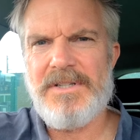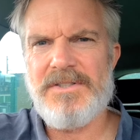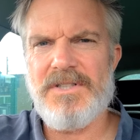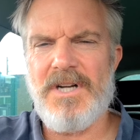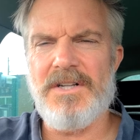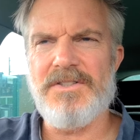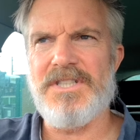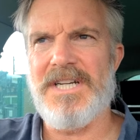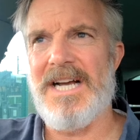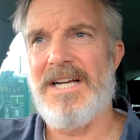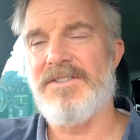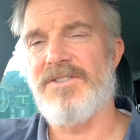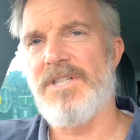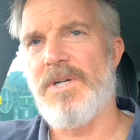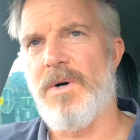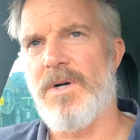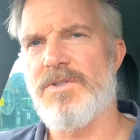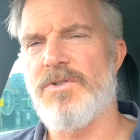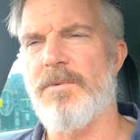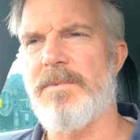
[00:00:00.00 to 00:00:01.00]
such as, you
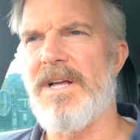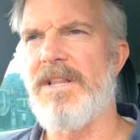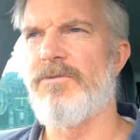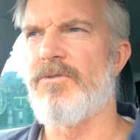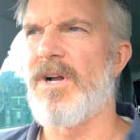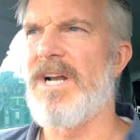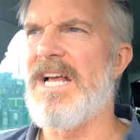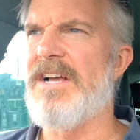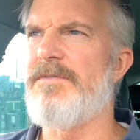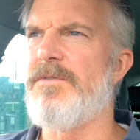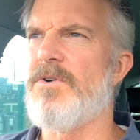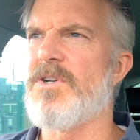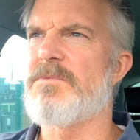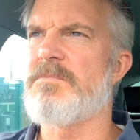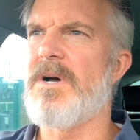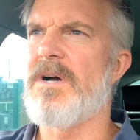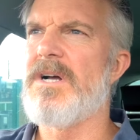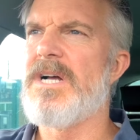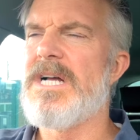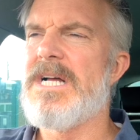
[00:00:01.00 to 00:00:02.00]
know, I talk about the Royal Air Force,
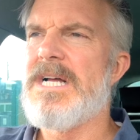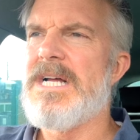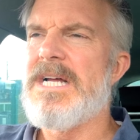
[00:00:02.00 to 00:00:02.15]
but